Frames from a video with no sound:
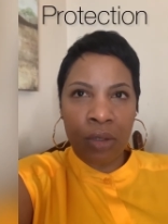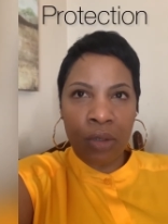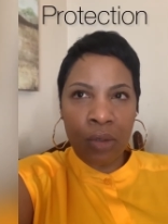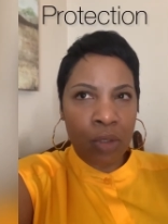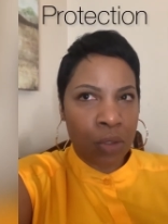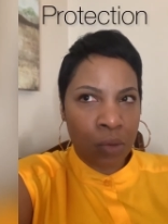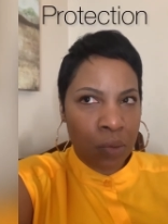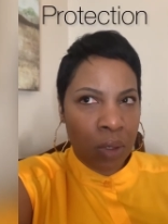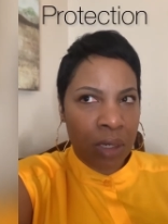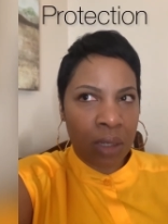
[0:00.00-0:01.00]
you
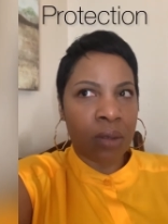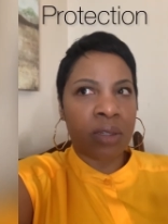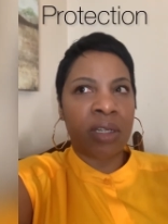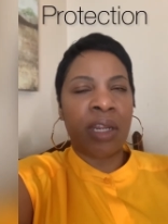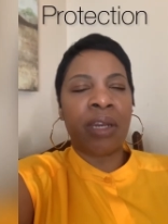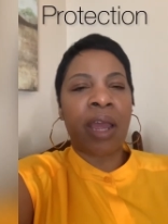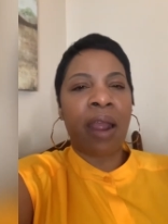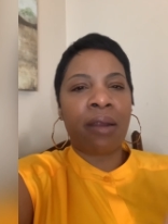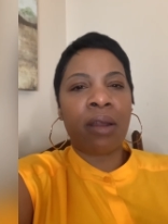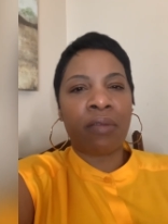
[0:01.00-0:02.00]
two adults didn't
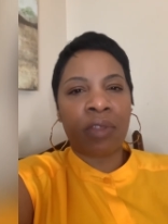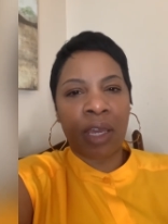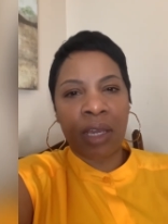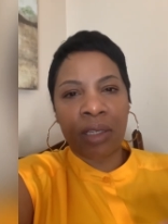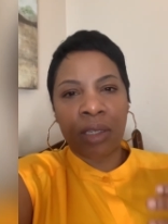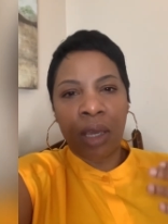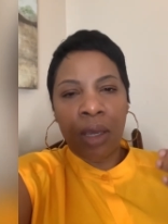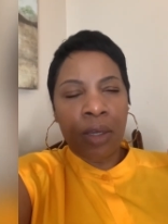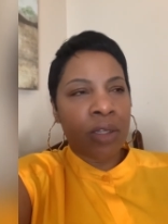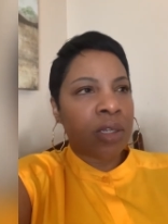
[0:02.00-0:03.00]
iron out things
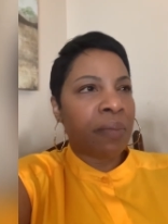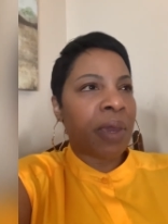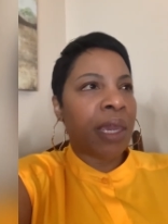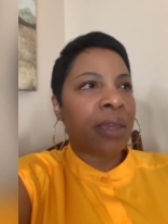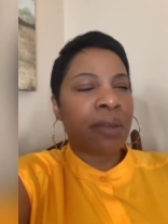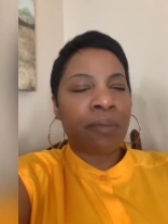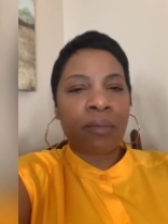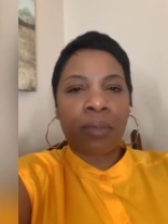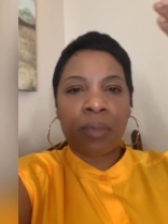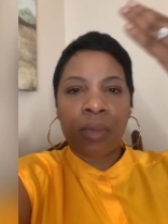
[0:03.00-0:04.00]
to make
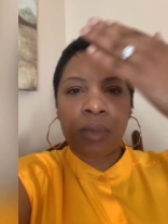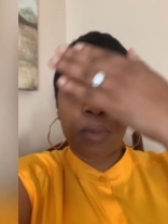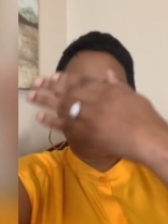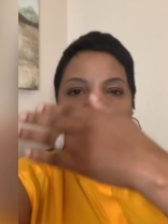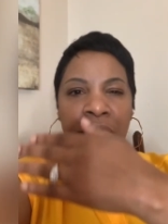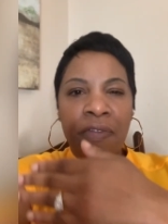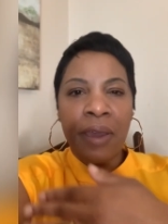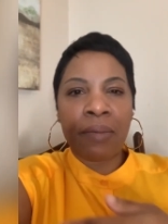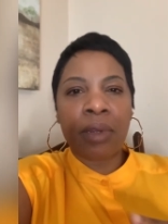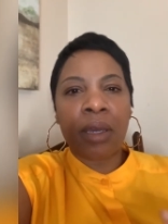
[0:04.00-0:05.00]
the
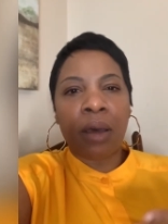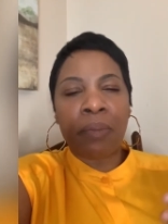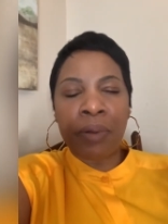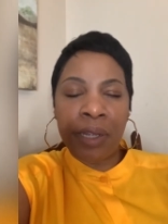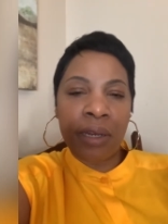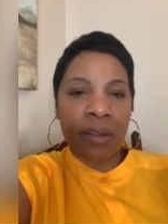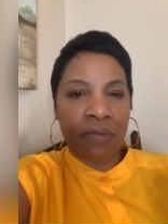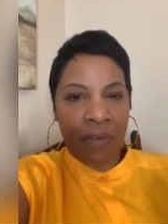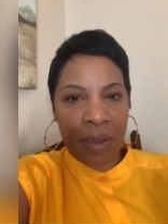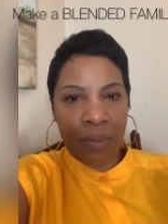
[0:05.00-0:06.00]
family a blended
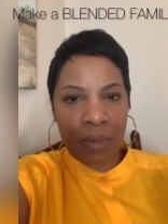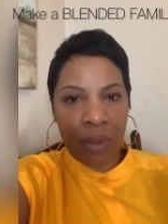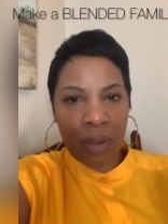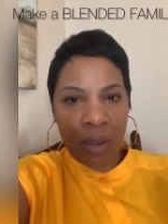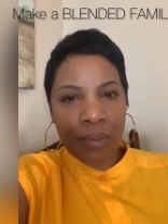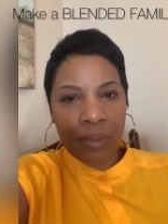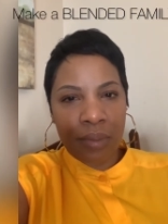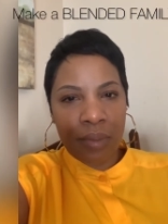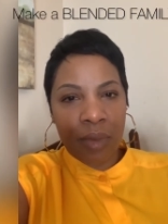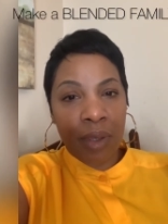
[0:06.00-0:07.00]
family
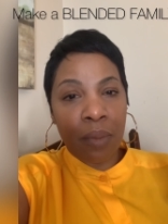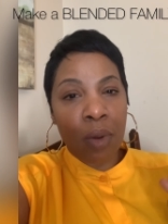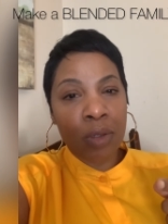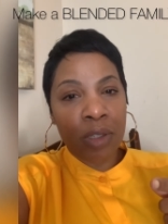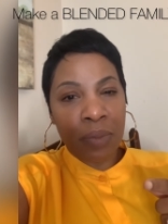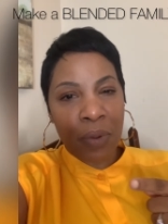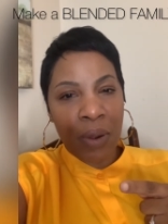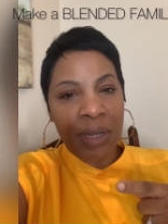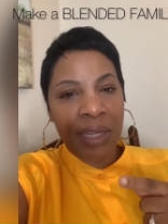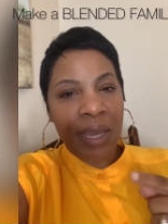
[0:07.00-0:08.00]
most
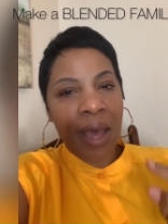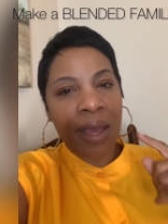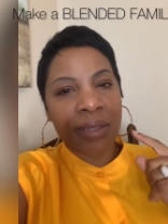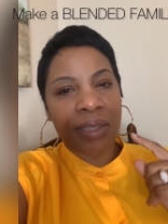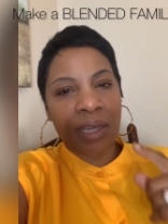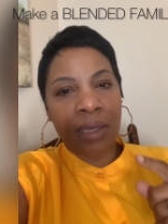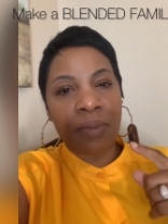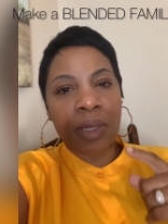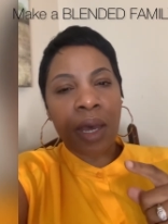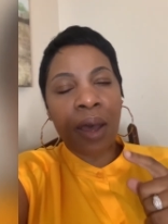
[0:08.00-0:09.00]
importantly, guys, keep
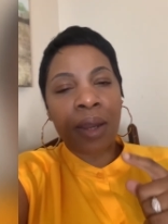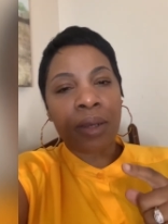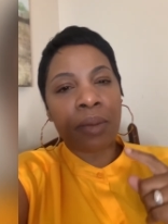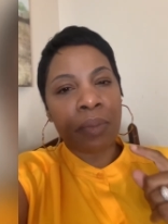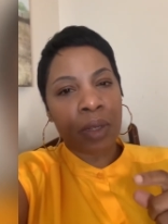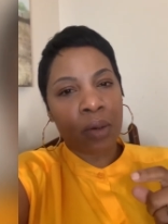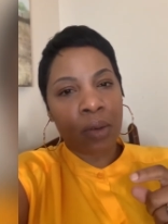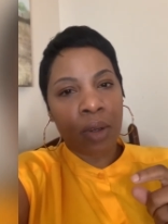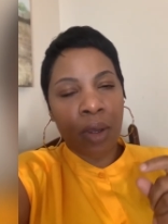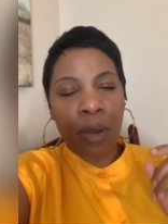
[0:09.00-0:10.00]
God in the middle.
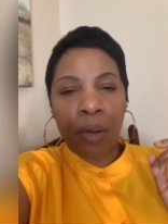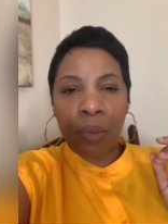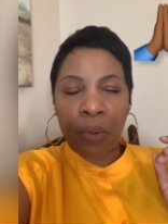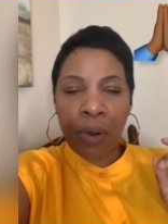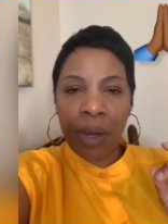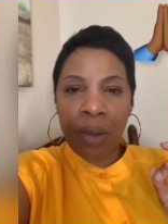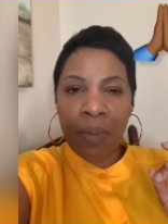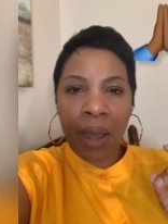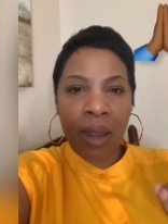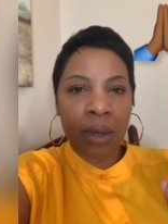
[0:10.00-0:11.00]
Pray
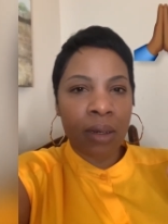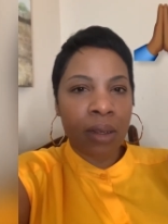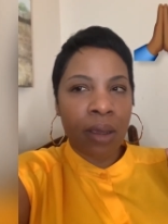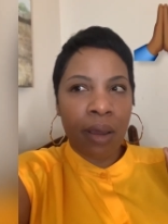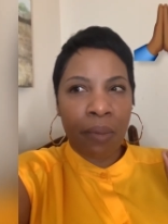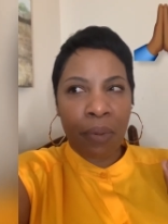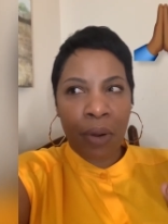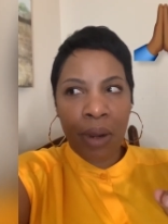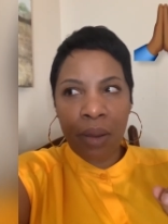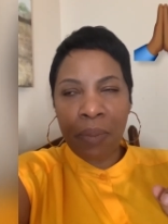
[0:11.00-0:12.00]
about it.
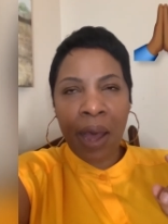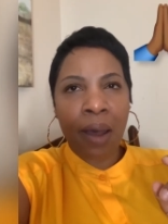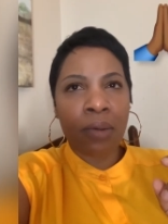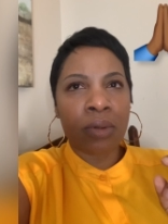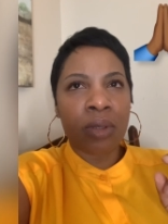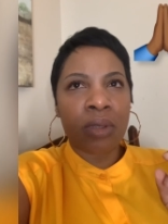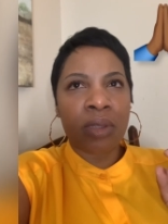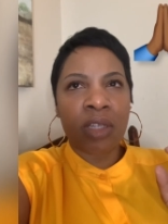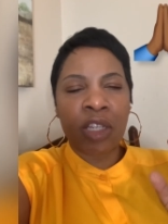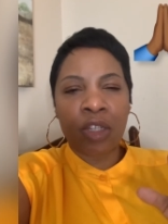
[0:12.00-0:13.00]
Pray about
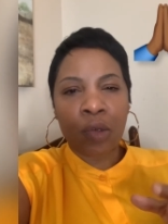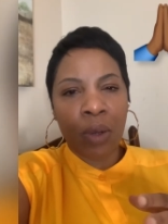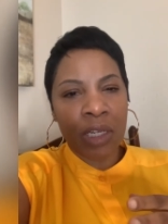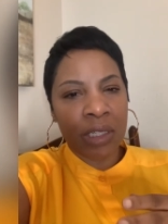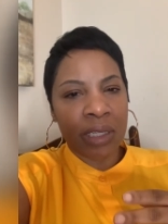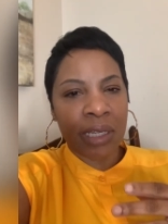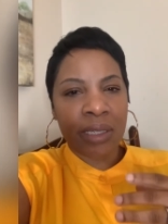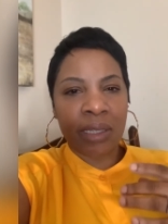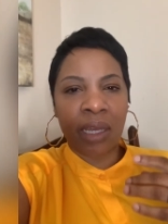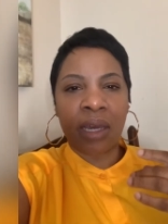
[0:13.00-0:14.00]
situations
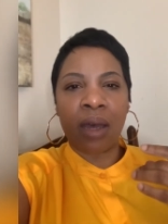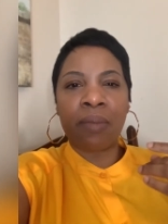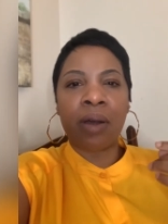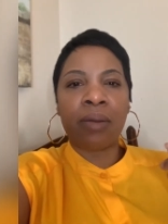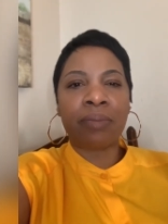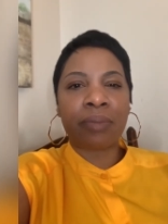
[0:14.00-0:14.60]
as they come up.